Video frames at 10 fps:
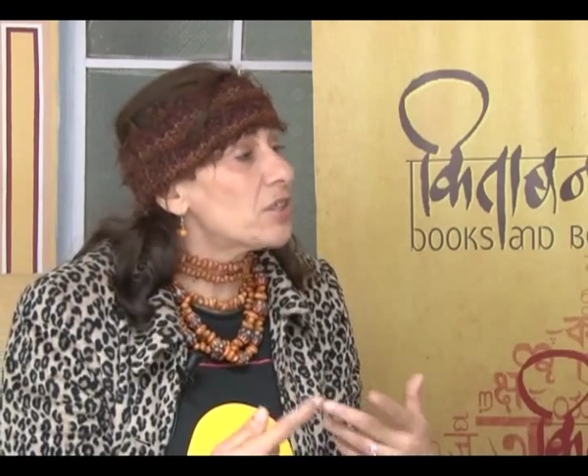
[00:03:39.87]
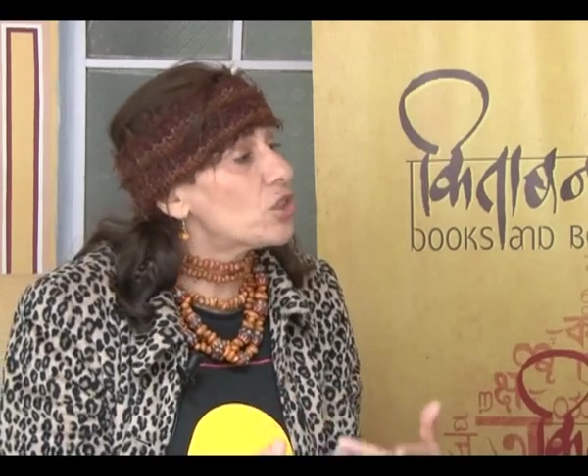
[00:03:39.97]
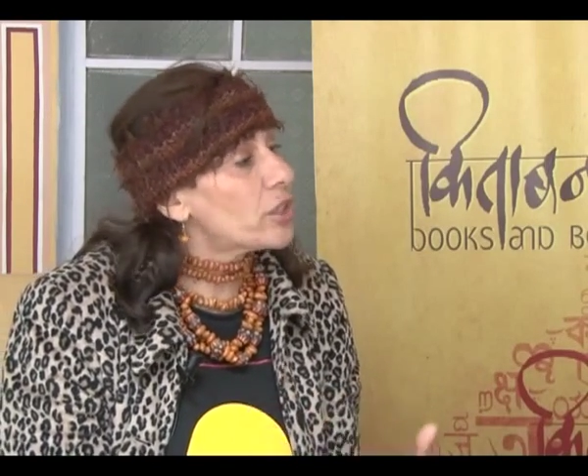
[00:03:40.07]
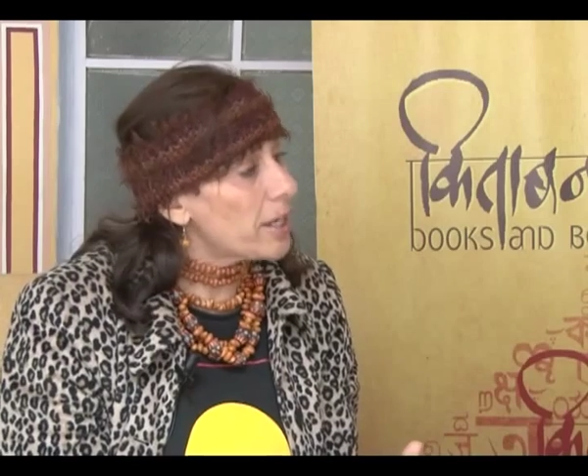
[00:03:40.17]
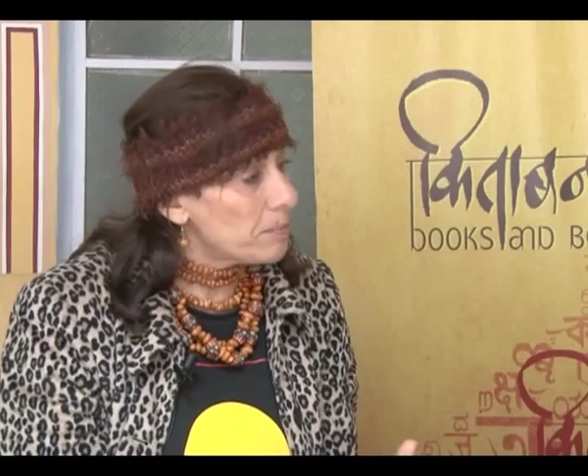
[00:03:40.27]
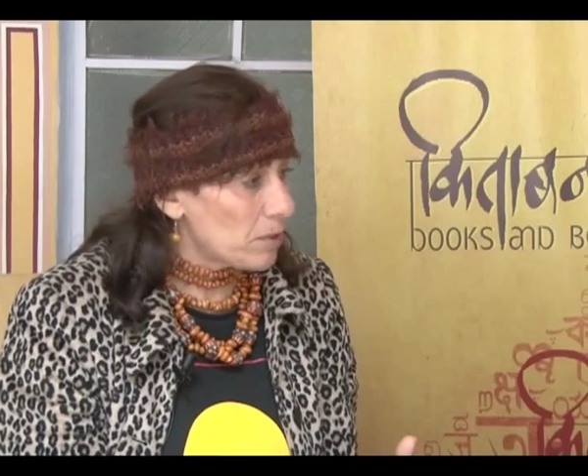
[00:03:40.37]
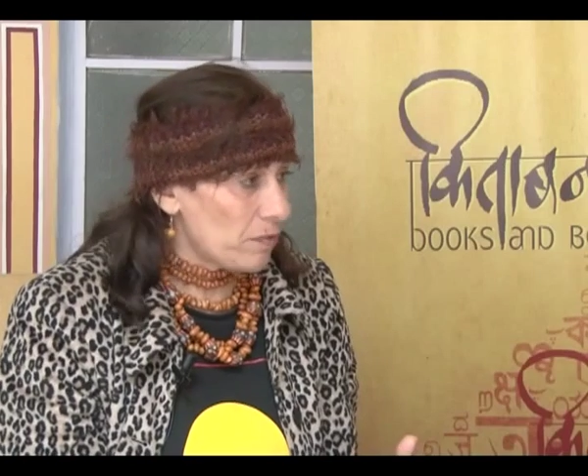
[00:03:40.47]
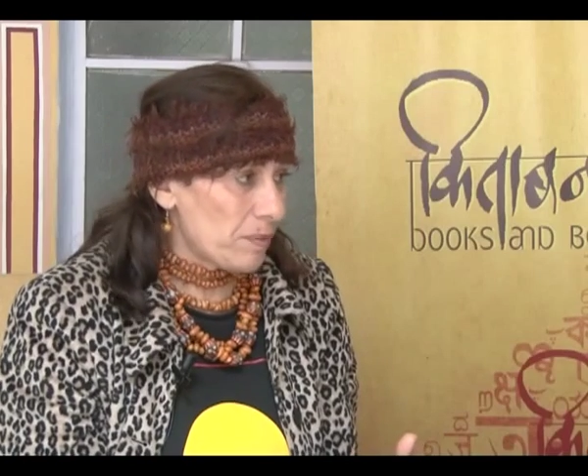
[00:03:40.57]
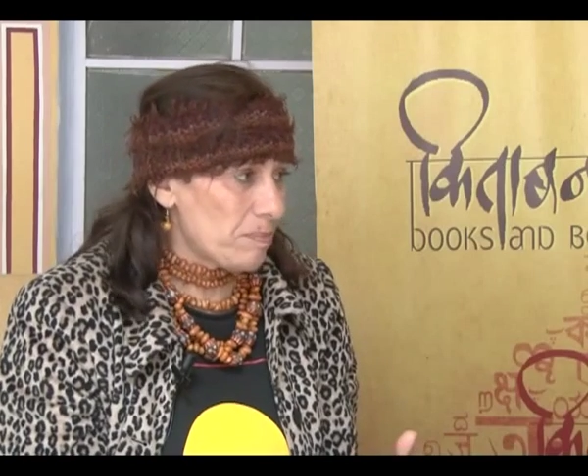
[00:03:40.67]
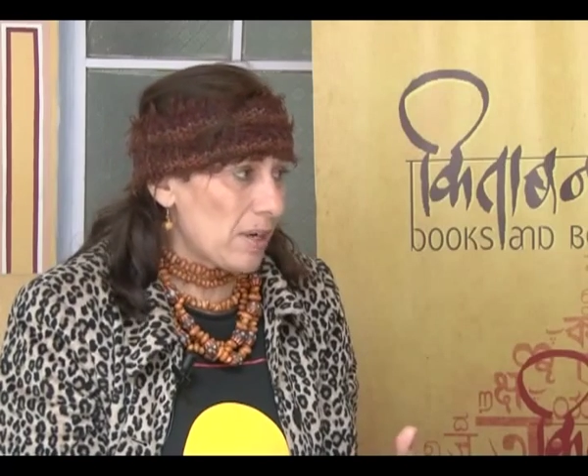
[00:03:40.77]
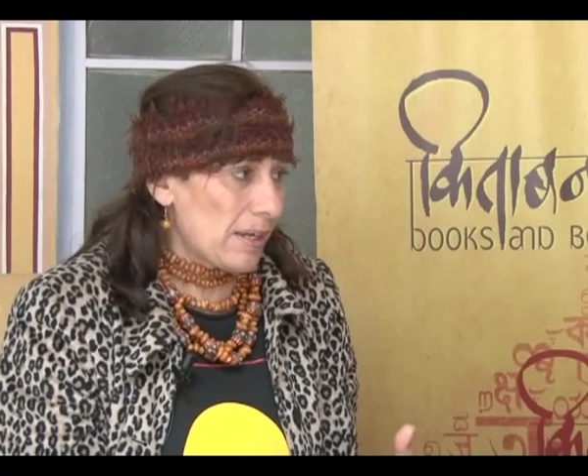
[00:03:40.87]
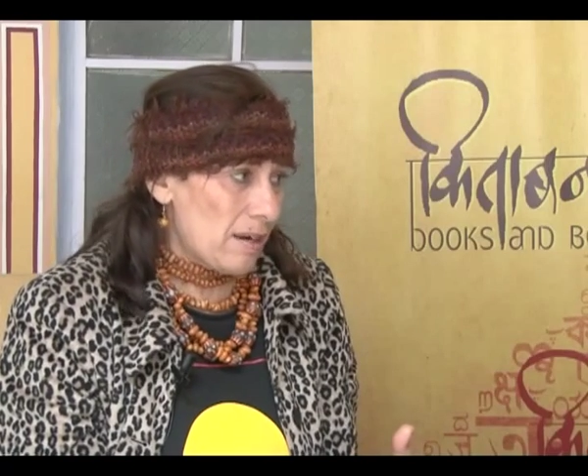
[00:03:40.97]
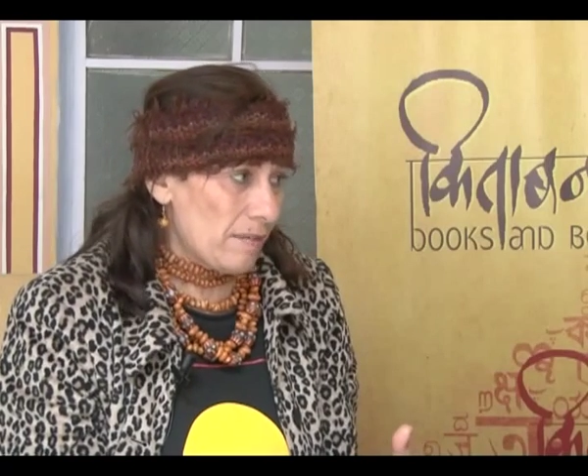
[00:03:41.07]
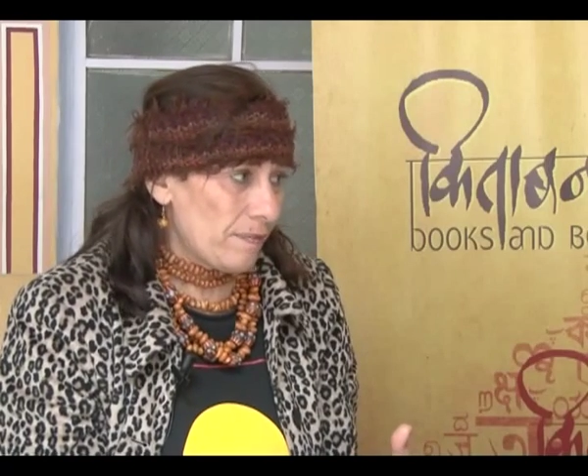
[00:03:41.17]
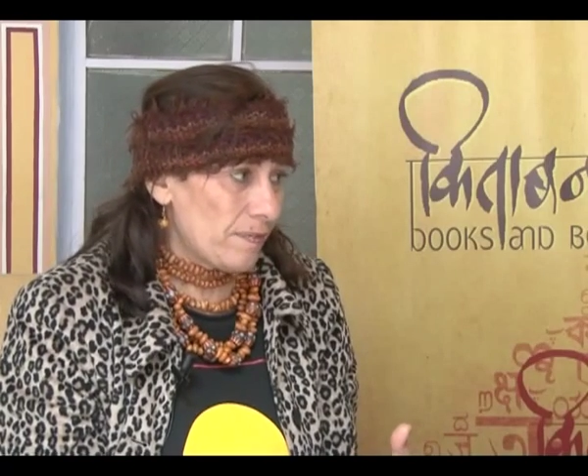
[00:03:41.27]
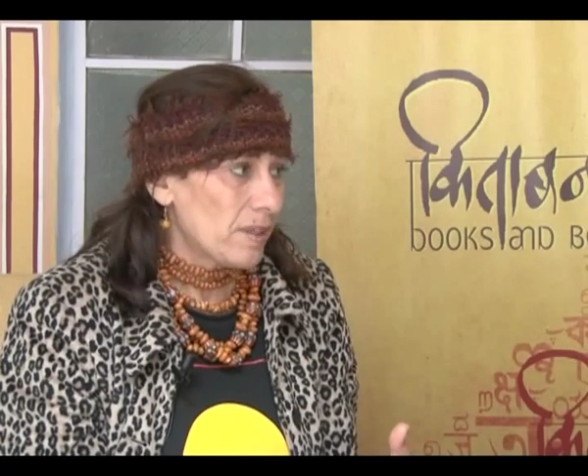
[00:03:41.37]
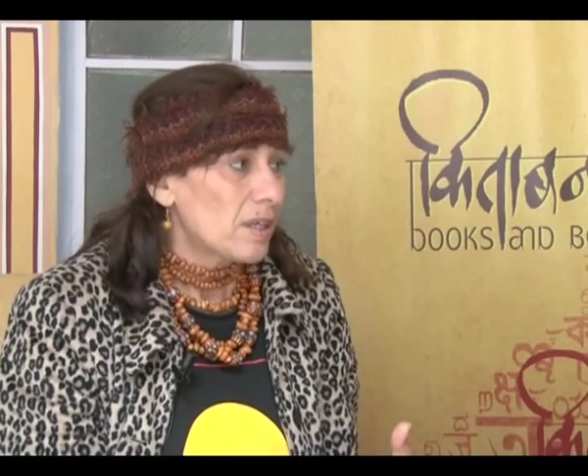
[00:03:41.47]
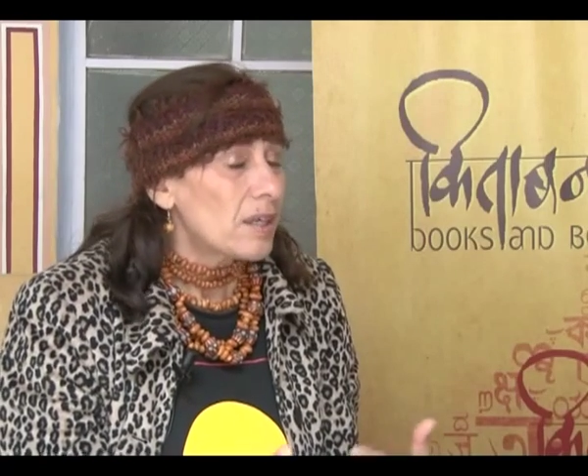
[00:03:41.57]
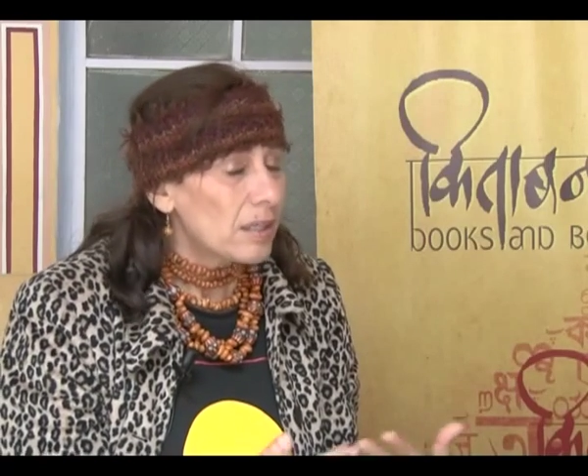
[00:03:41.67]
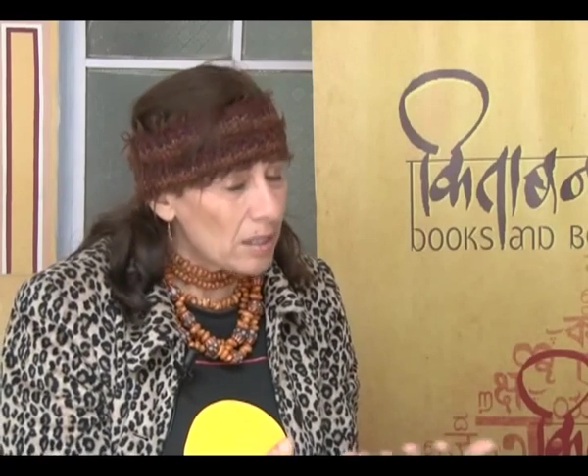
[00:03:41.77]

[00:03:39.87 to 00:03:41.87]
ashamed of in my life, yes.